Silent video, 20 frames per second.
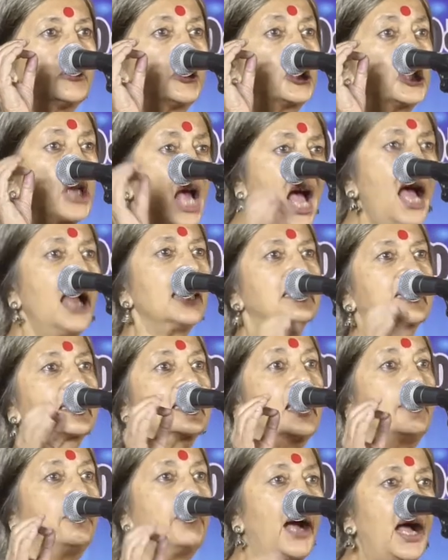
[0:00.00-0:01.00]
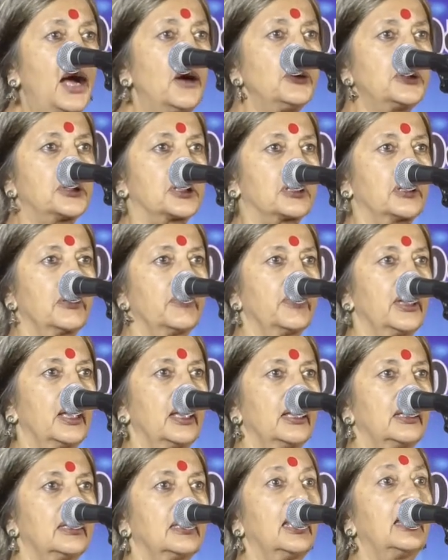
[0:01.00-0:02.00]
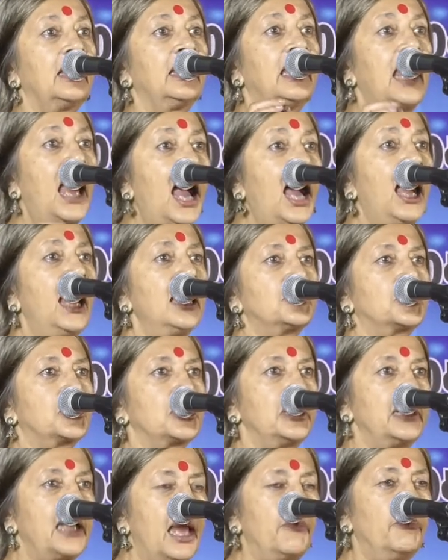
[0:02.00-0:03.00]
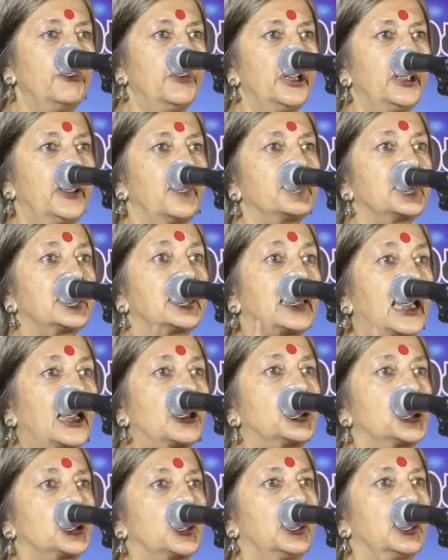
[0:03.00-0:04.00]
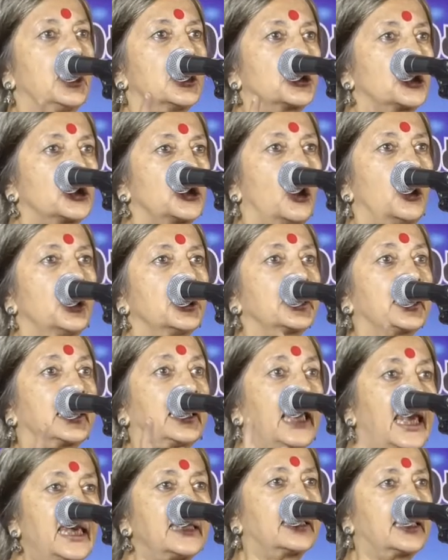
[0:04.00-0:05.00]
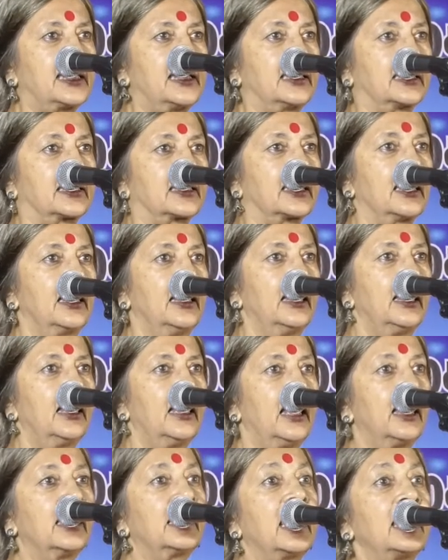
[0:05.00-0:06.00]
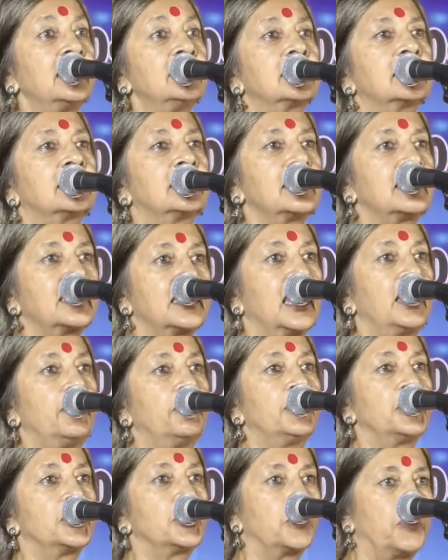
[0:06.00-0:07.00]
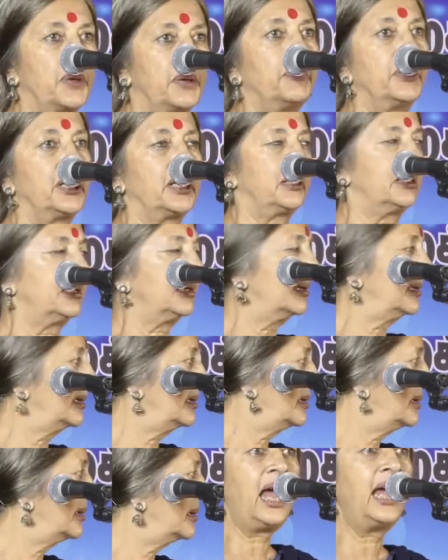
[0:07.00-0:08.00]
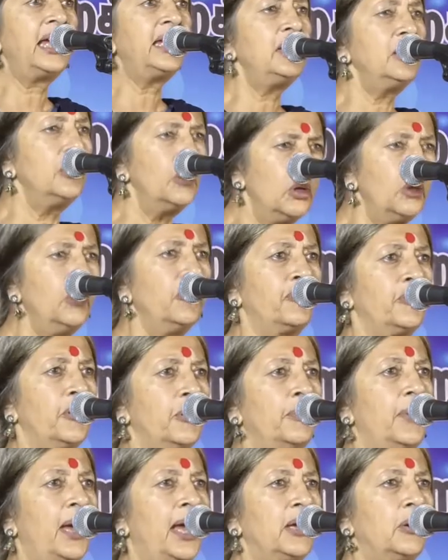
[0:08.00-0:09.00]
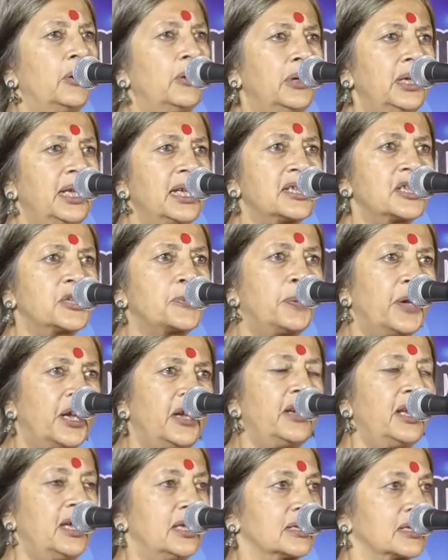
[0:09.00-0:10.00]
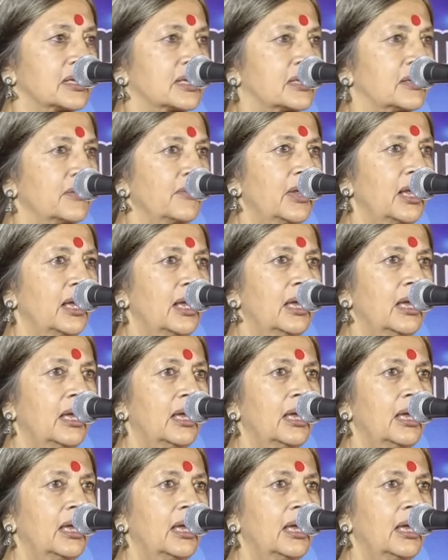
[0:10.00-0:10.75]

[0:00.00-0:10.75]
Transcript: charts about the large number of sexual assault cases against disabled women. I know from my own experience,